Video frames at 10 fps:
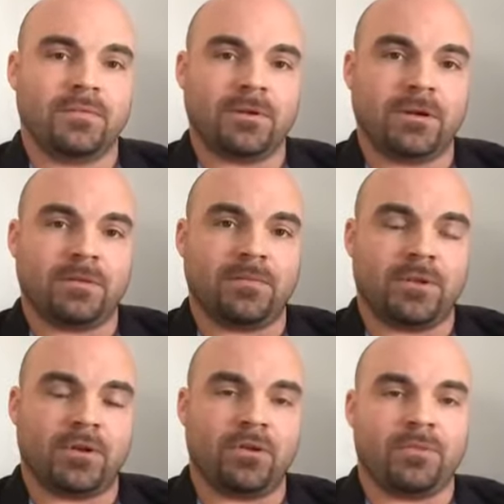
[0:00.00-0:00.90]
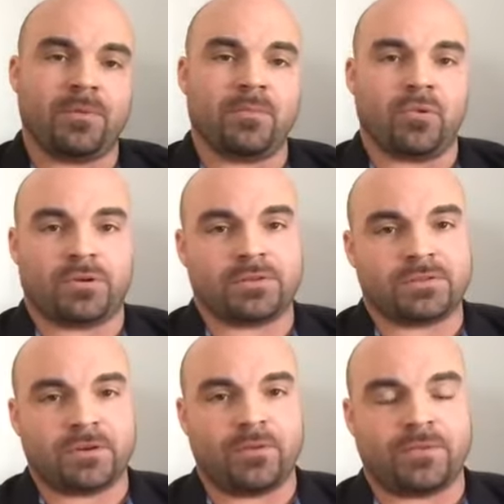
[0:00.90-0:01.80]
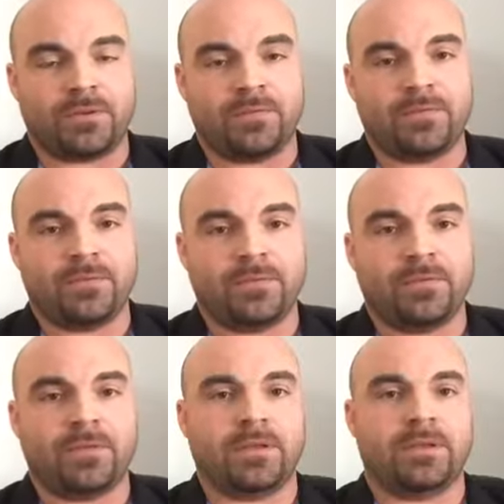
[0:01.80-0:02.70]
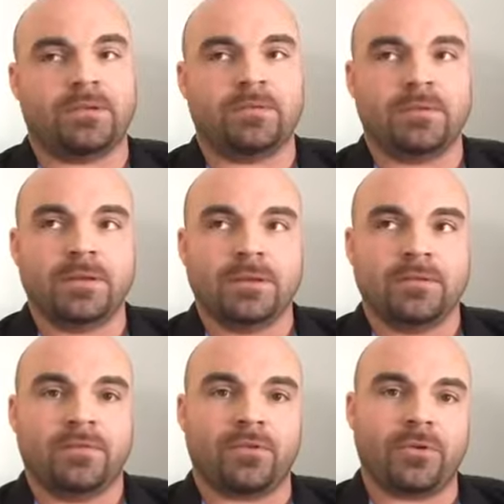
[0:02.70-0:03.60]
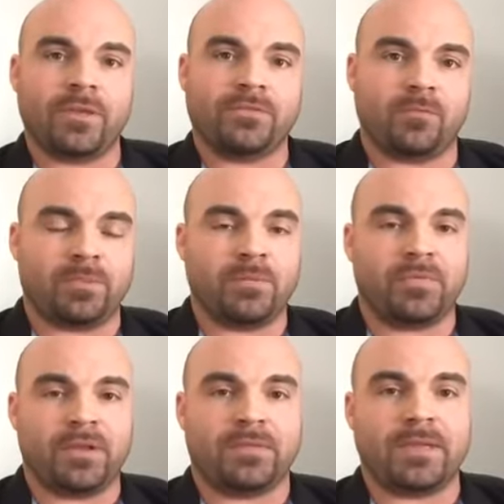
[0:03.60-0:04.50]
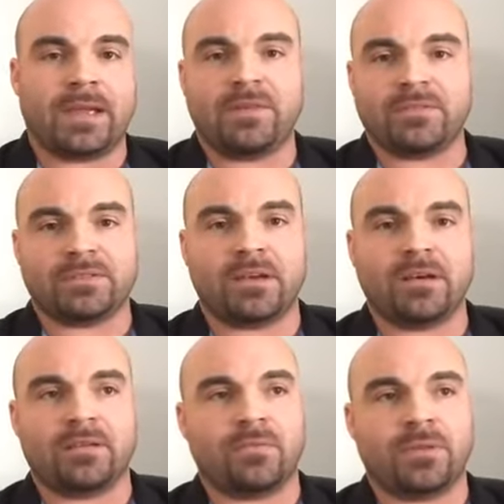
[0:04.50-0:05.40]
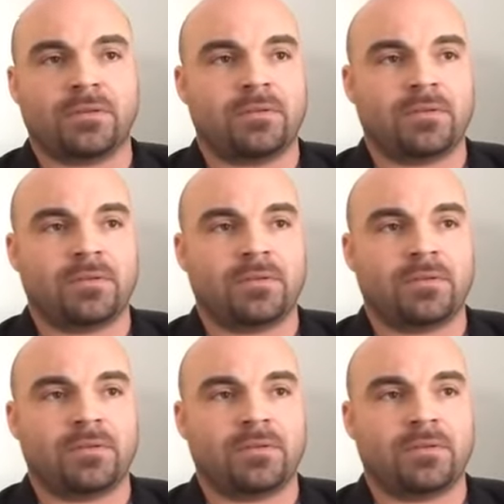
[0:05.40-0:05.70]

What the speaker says: they're a little bit more conservative than the rest. So people think they have a side when